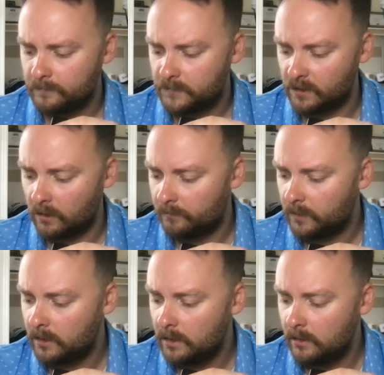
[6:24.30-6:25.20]
So
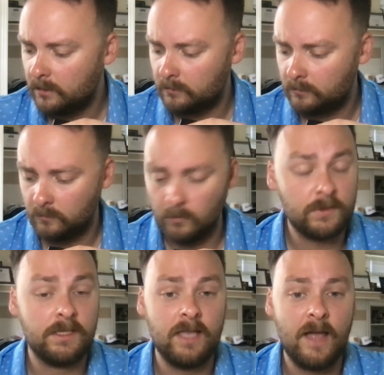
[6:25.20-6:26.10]
we'll
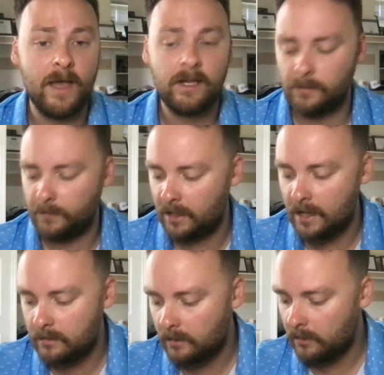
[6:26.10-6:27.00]
see that matchup
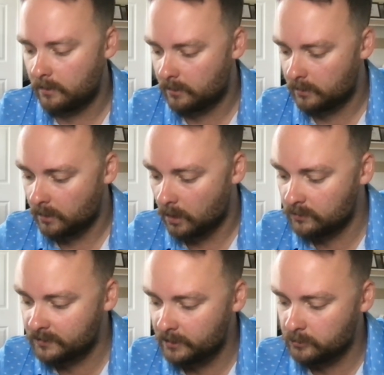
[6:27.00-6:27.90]
again.
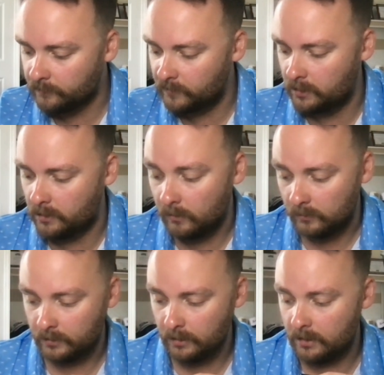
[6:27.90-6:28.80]
Jose
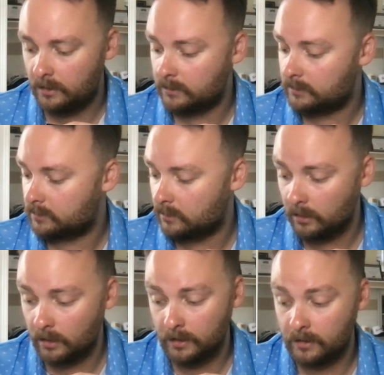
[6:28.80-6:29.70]
Trevino is
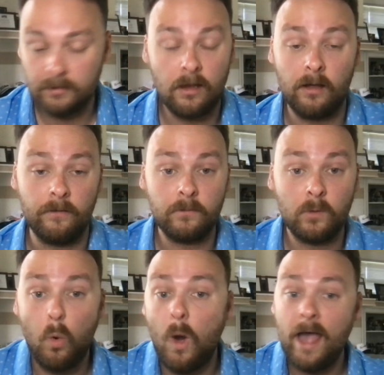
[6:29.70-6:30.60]
a
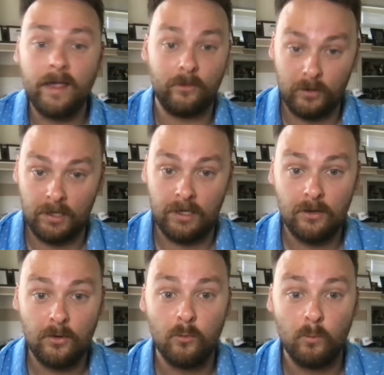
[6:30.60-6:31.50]
quietly
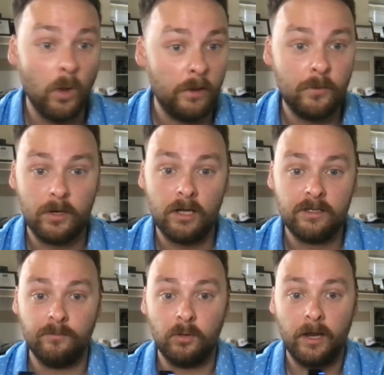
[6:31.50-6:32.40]
really
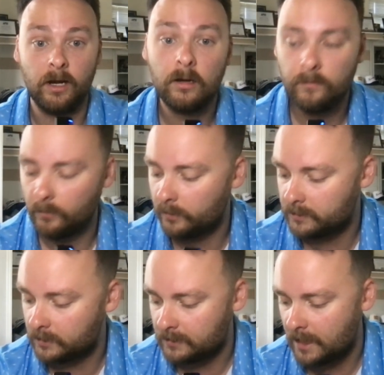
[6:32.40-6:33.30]
productive player for the
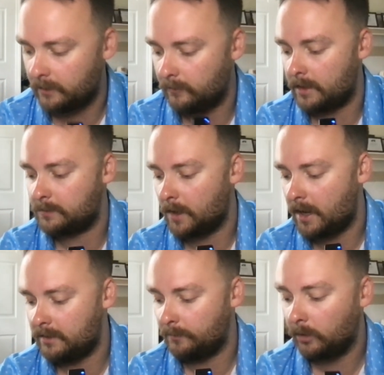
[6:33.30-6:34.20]
Cincinnati Reds
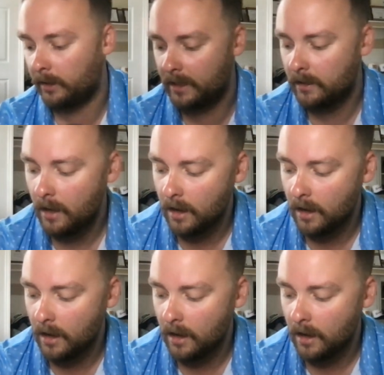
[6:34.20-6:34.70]
behind the plate.